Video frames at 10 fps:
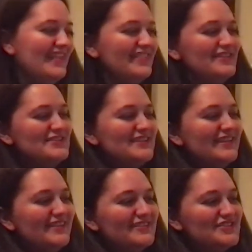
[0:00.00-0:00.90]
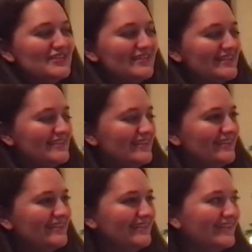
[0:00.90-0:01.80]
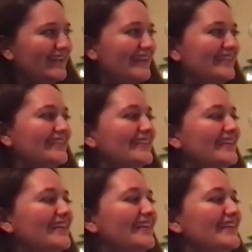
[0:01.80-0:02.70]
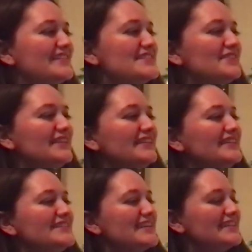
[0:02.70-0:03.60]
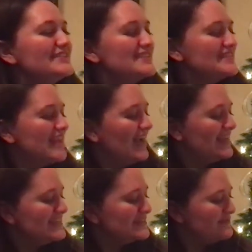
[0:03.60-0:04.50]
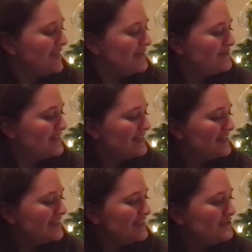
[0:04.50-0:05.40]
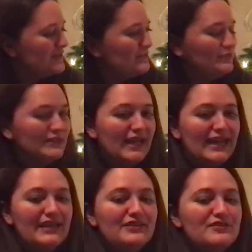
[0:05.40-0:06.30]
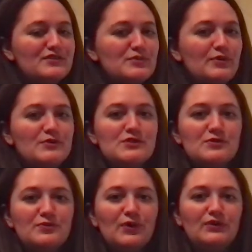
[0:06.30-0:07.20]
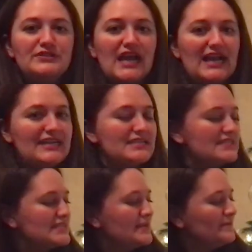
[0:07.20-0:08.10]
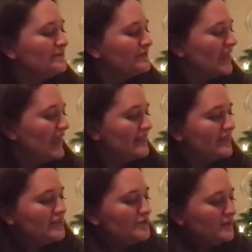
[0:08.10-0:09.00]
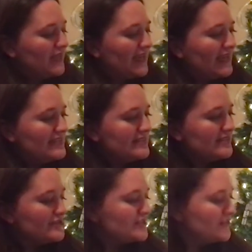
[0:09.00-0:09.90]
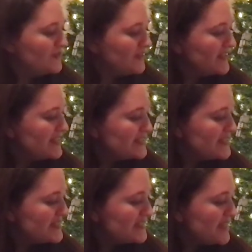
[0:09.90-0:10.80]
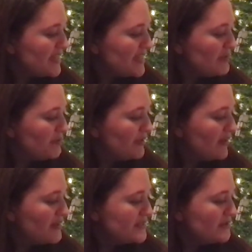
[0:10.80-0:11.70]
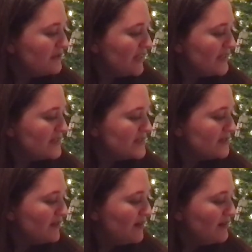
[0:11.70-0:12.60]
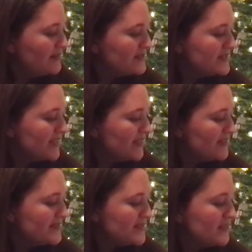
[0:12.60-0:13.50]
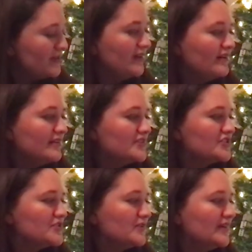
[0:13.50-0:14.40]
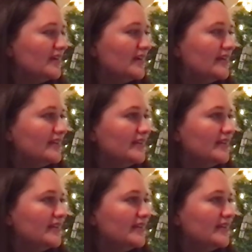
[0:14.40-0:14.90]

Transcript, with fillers: There's another chunky toddler crayon. So it looks like there's this awesome game in here that you can play, and you're supposed to roll dice. And then you land, and there's different things that say Picasso likes your art, take the secret artist shortcut.